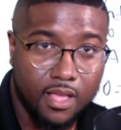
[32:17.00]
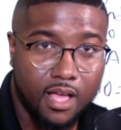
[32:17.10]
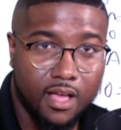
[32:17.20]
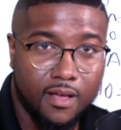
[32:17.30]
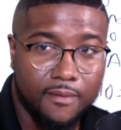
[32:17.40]

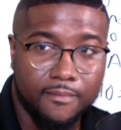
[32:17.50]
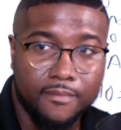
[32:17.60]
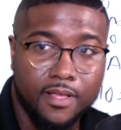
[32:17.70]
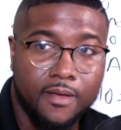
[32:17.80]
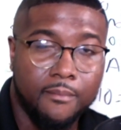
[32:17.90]

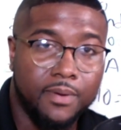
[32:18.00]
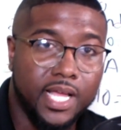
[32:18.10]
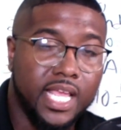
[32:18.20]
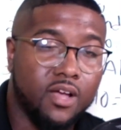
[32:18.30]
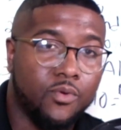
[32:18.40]

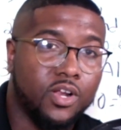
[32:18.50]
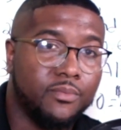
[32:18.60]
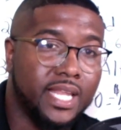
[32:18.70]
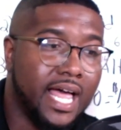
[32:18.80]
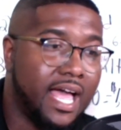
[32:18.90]
But yeah, we're going to
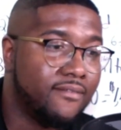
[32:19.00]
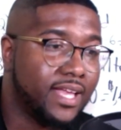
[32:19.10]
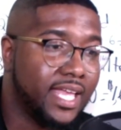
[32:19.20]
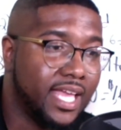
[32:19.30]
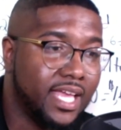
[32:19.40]
be live
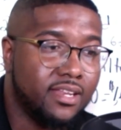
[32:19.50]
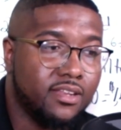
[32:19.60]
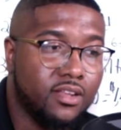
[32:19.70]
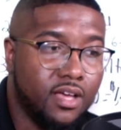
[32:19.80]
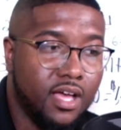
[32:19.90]

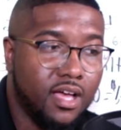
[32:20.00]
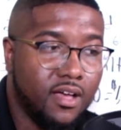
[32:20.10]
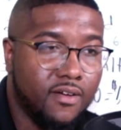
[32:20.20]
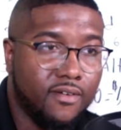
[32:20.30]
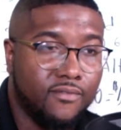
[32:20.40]
again
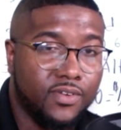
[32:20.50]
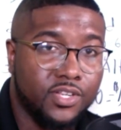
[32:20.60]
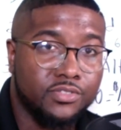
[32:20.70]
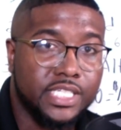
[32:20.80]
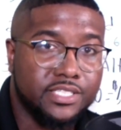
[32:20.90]
for
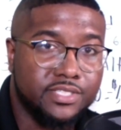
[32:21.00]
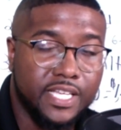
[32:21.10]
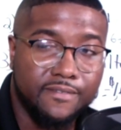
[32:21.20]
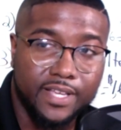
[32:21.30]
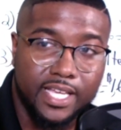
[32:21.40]
Dough Chaser
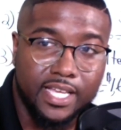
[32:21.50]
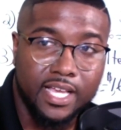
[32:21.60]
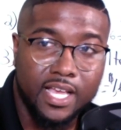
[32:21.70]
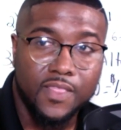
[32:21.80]
TV